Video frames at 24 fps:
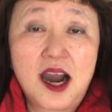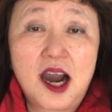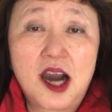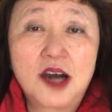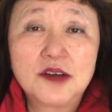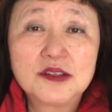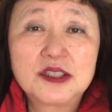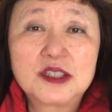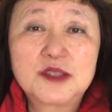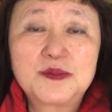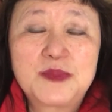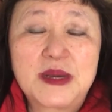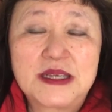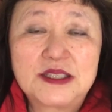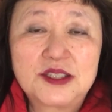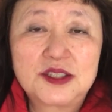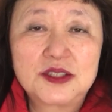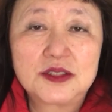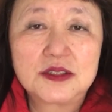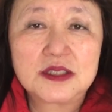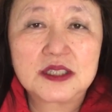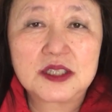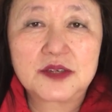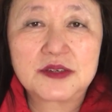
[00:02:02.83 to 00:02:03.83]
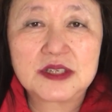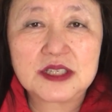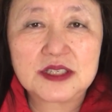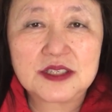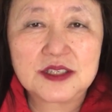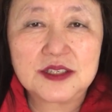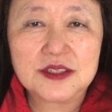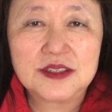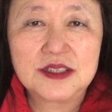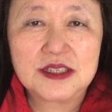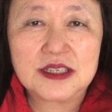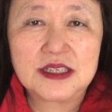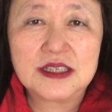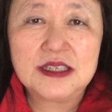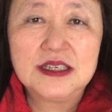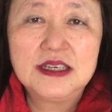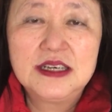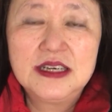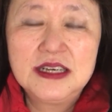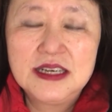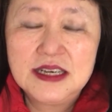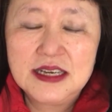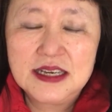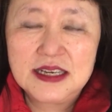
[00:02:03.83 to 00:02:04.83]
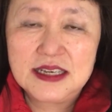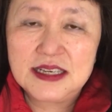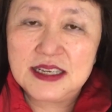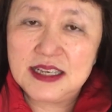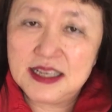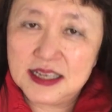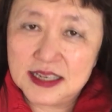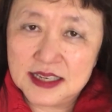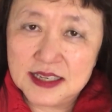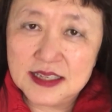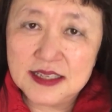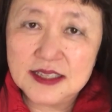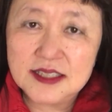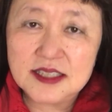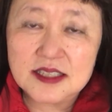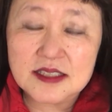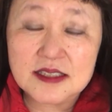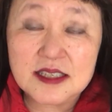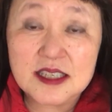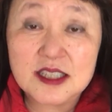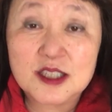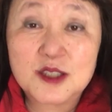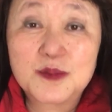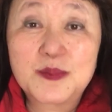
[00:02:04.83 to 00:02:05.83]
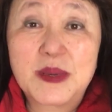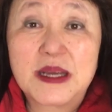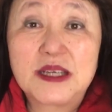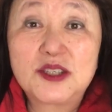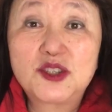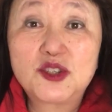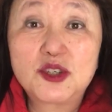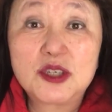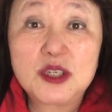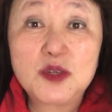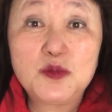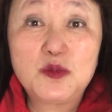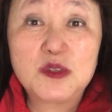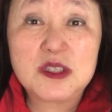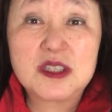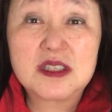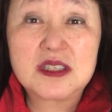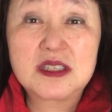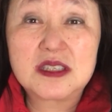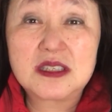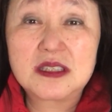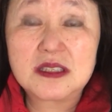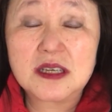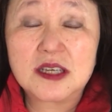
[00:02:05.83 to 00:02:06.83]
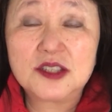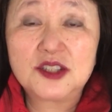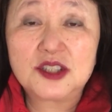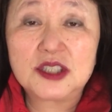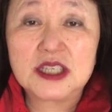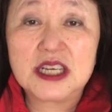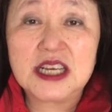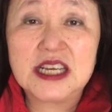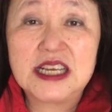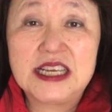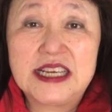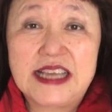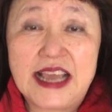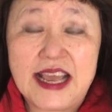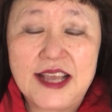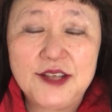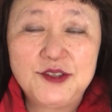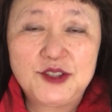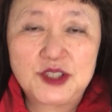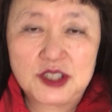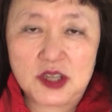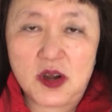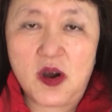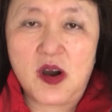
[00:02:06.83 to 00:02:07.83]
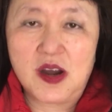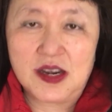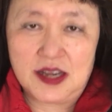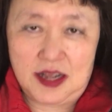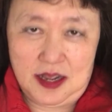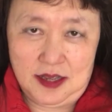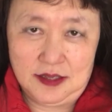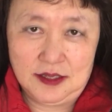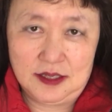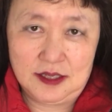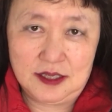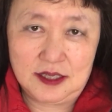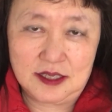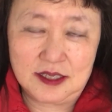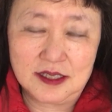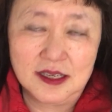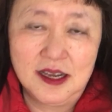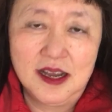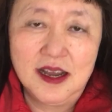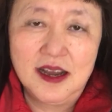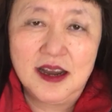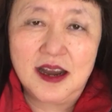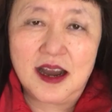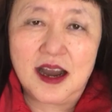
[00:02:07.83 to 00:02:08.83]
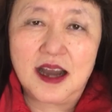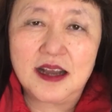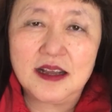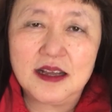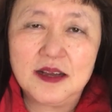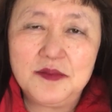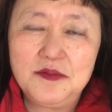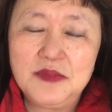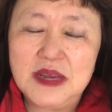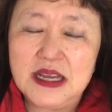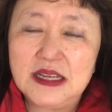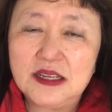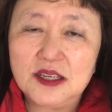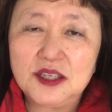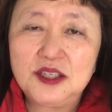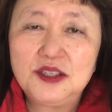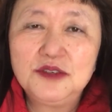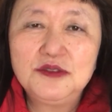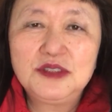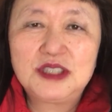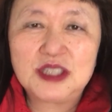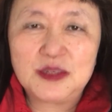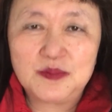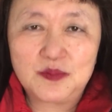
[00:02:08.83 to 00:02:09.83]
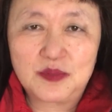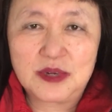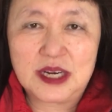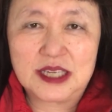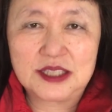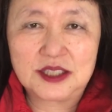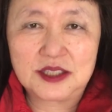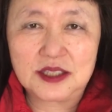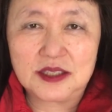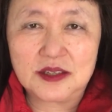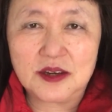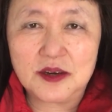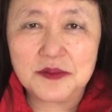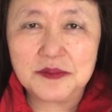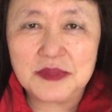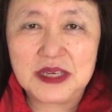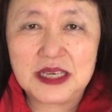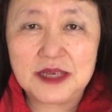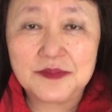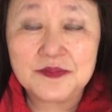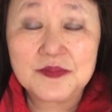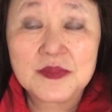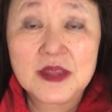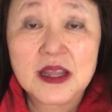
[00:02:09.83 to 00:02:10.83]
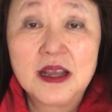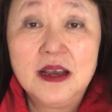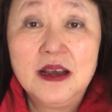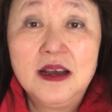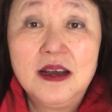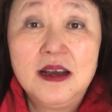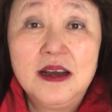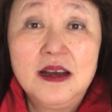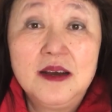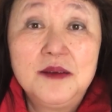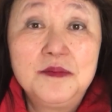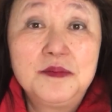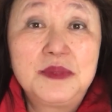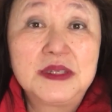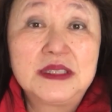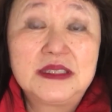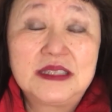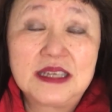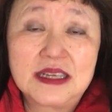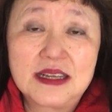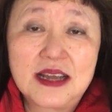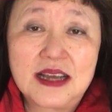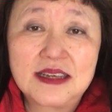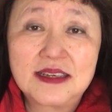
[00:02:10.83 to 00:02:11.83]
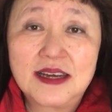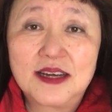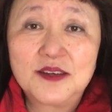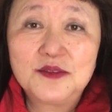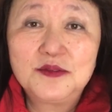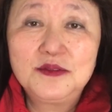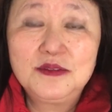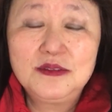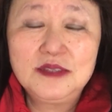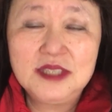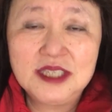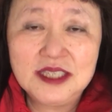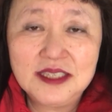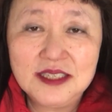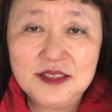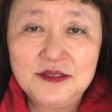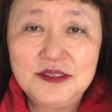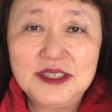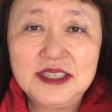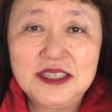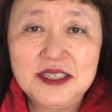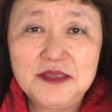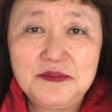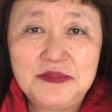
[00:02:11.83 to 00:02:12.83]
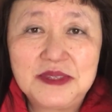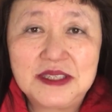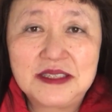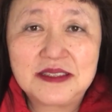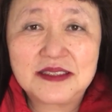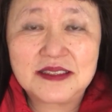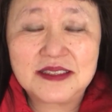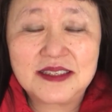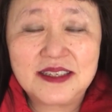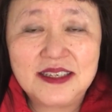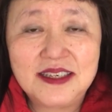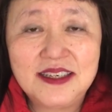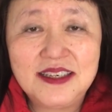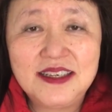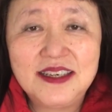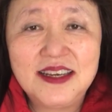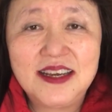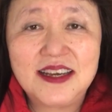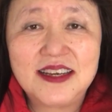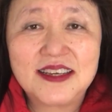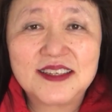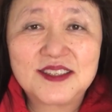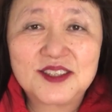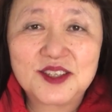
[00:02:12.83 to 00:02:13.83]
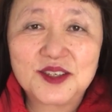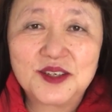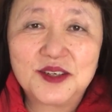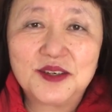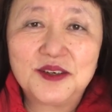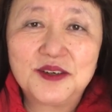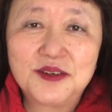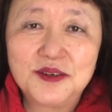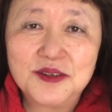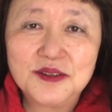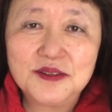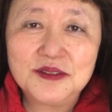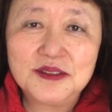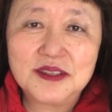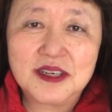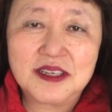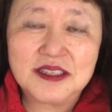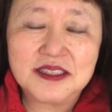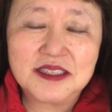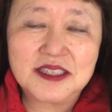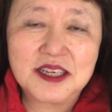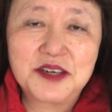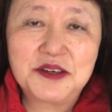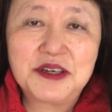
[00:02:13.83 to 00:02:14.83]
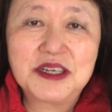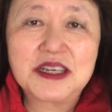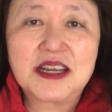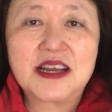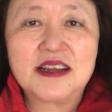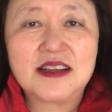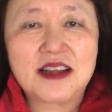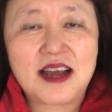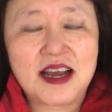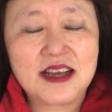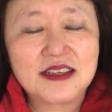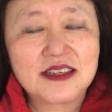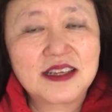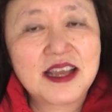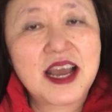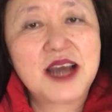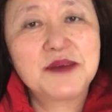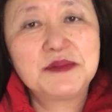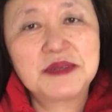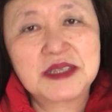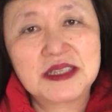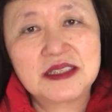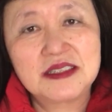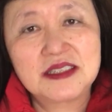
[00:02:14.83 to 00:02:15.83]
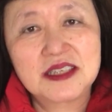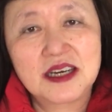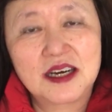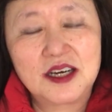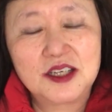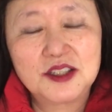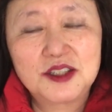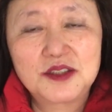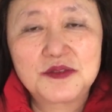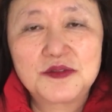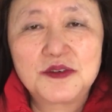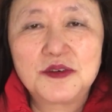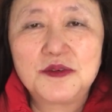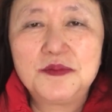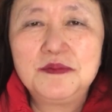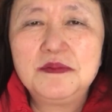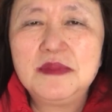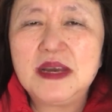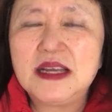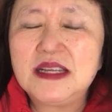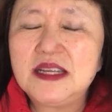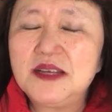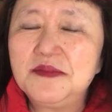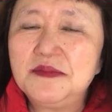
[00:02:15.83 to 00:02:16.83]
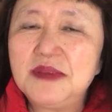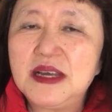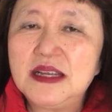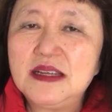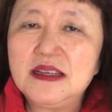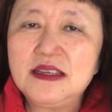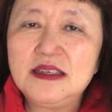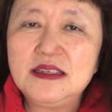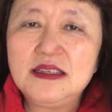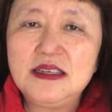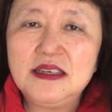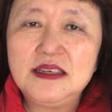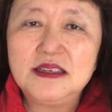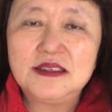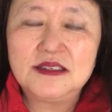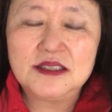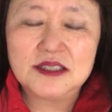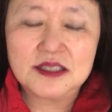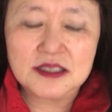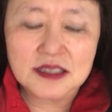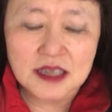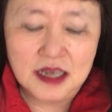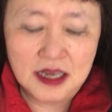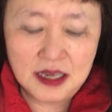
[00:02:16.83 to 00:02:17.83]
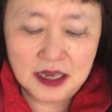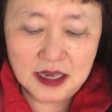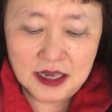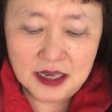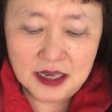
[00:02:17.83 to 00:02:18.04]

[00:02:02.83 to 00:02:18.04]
how special Sarasota is, especially with such engaged audience. It made a huge impression on me. But then I got really, really busy. And Derek and I kept in touch for many, many years.